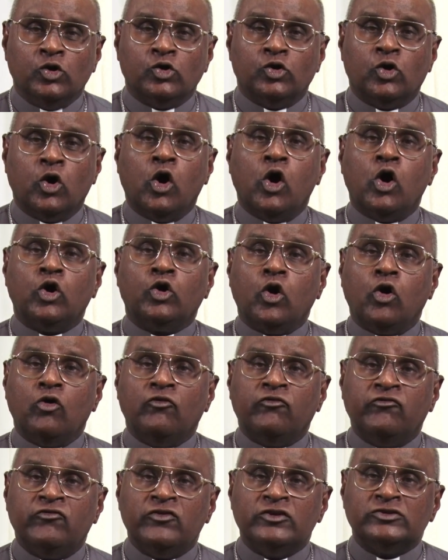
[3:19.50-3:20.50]
God
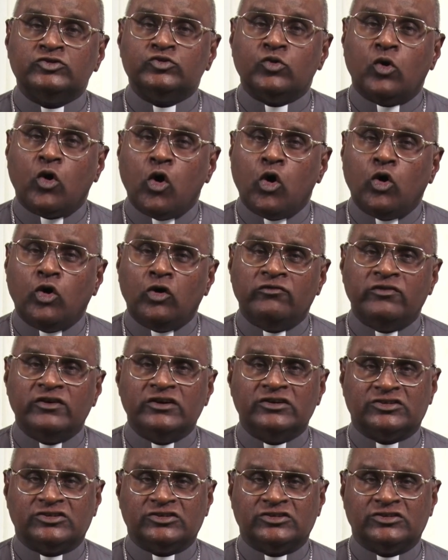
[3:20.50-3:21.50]
offers to all of
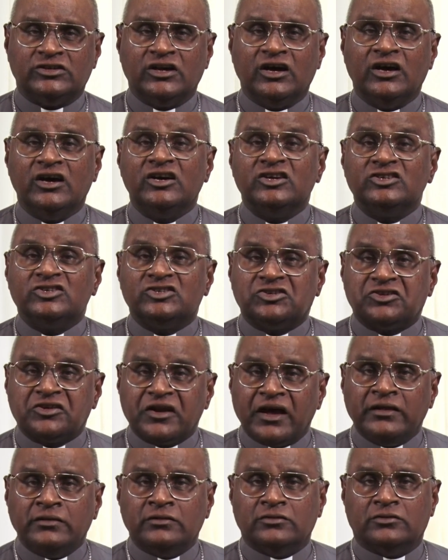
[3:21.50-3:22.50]
us
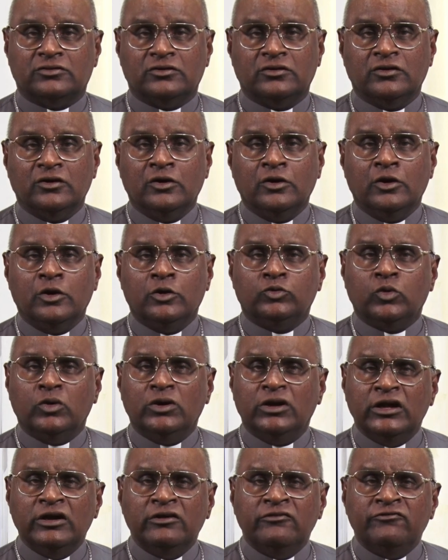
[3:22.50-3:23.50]
strength to
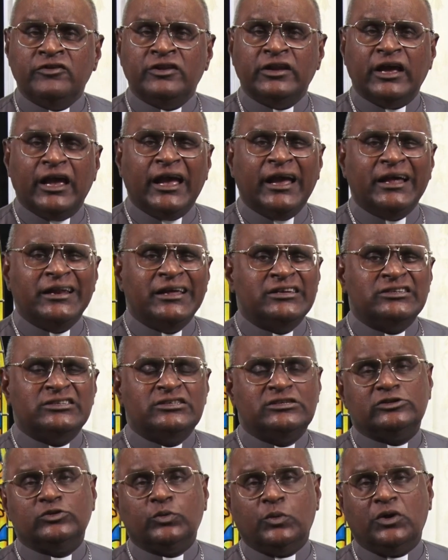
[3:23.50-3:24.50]
live in any
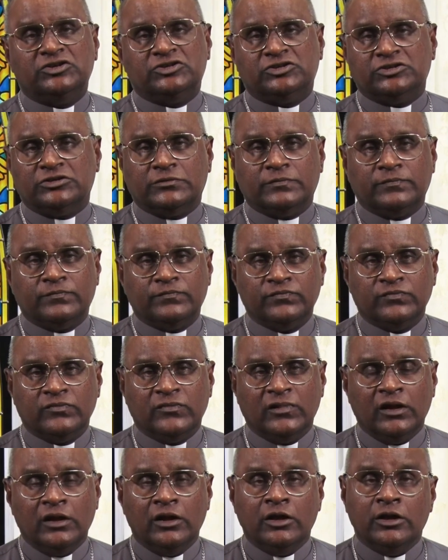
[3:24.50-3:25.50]
situation
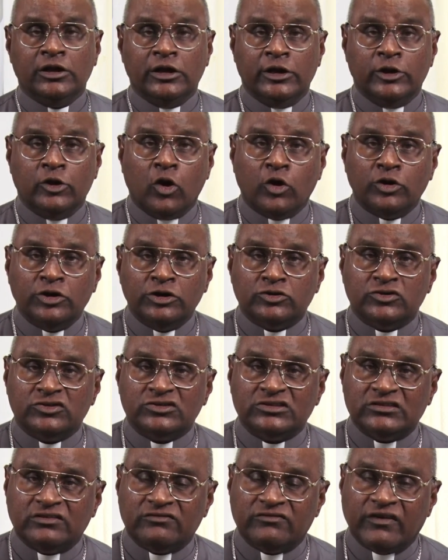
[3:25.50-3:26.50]
in order to
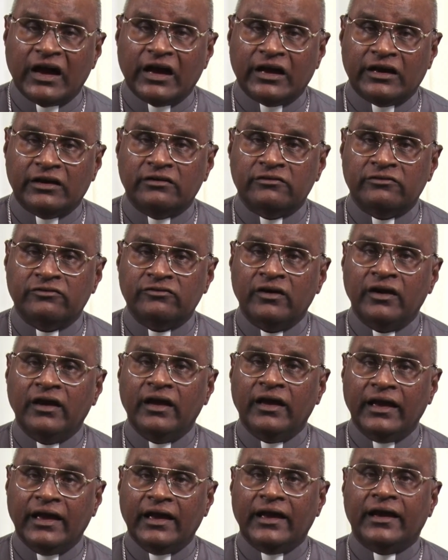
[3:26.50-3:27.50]
survive
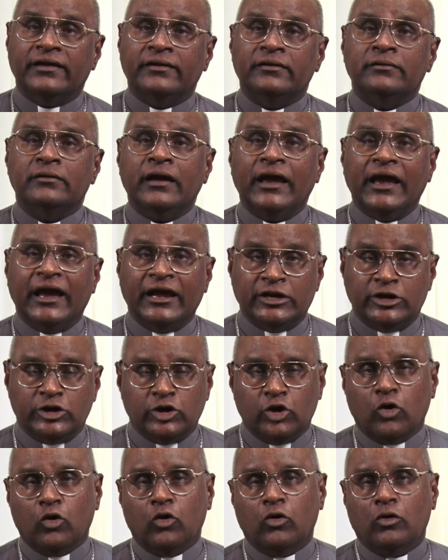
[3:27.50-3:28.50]
and
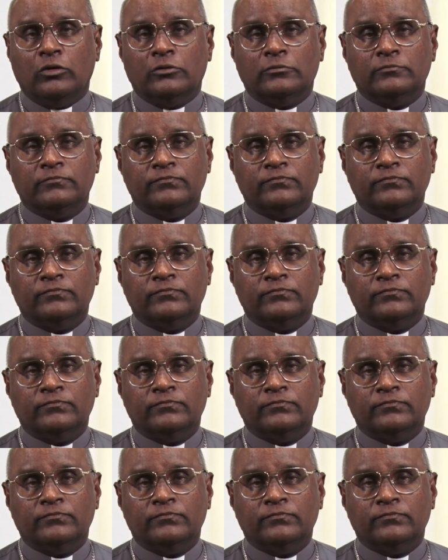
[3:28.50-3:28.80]
endure.